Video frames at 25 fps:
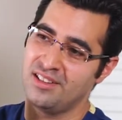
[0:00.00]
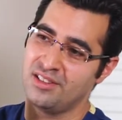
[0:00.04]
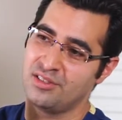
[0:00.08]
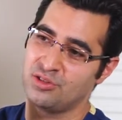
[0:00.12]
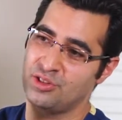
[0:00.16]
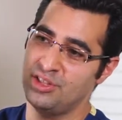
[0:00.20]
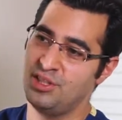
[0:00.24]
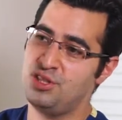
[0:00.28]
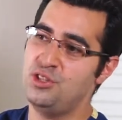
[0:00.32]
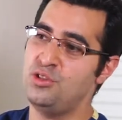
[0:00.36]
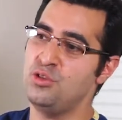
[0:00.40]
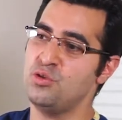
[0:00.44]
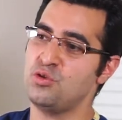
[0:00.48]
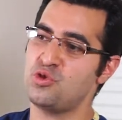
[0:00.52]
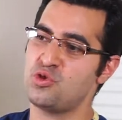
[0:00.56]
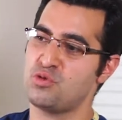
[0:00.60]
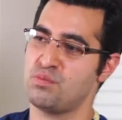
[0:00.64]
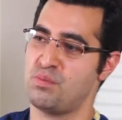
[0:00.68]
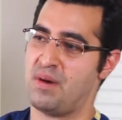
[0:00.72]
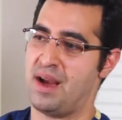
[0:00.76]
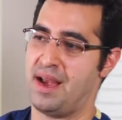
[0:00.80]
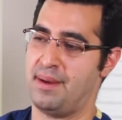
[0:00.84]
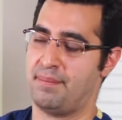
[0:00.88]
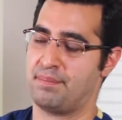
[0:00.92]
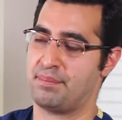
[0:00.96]
reduce
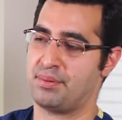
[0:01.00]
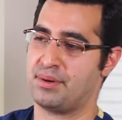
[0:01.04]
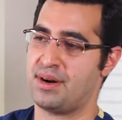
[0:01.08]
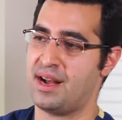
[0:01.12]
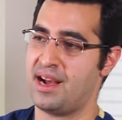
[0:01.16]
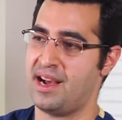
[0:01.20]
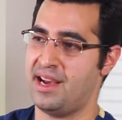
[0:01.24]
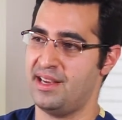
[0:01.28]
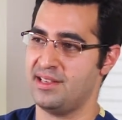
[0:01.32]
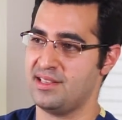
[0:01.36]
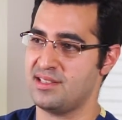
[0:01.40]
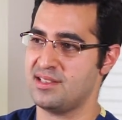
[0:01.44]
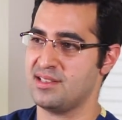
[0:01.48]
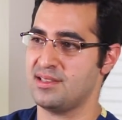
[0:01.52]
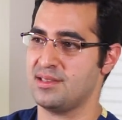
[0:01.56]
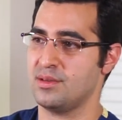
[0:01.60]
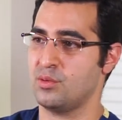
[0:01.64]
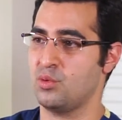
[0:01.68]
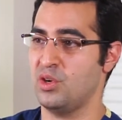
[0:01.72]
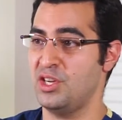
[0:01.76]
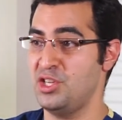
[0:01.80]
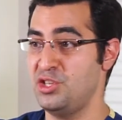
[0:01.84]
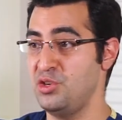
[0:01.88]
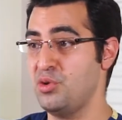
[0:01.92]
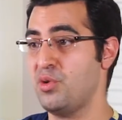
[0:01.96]
my price,
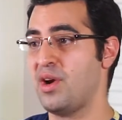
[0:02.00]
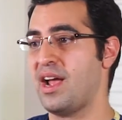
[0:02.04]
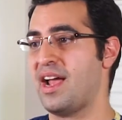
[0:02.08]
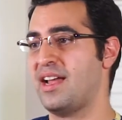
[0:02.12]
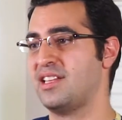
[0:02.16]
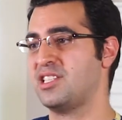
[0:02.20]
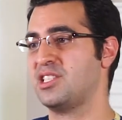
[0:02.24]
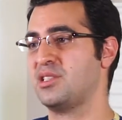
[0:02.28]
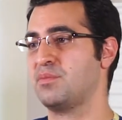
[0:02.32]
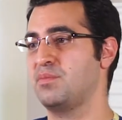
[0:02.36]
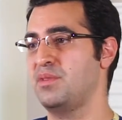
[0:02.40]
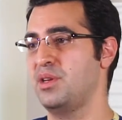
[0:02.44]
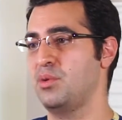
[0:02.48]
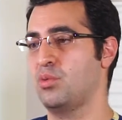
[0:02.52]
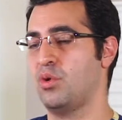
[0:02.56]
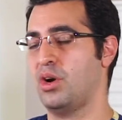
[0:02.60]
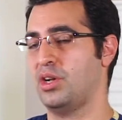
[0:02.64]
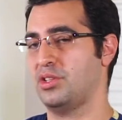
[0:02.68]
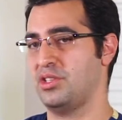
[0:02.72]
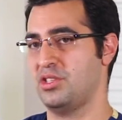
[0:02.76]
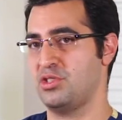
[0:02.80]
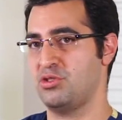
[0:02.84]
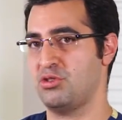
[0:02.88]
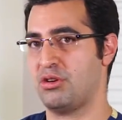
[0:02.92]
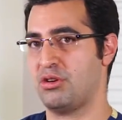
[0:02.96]
when you ask me
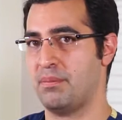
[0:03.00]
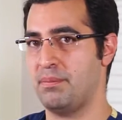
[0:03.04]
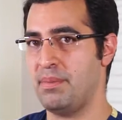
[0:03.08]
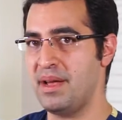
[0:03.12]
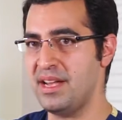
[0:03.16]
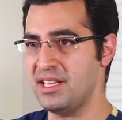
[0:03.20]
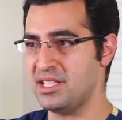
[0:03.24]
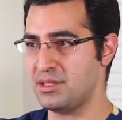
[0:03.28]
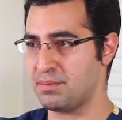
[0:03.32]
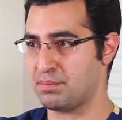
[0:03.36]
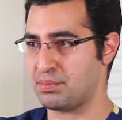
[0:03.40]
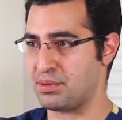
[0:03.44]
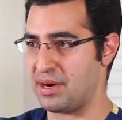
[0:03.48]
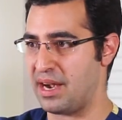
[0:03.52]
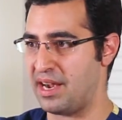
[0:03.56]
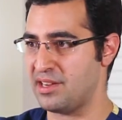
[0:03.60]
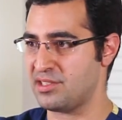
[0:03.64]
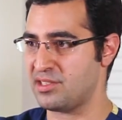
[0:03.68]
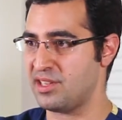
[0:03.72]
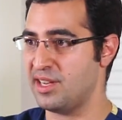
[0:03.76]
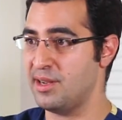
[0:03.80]
what is best price,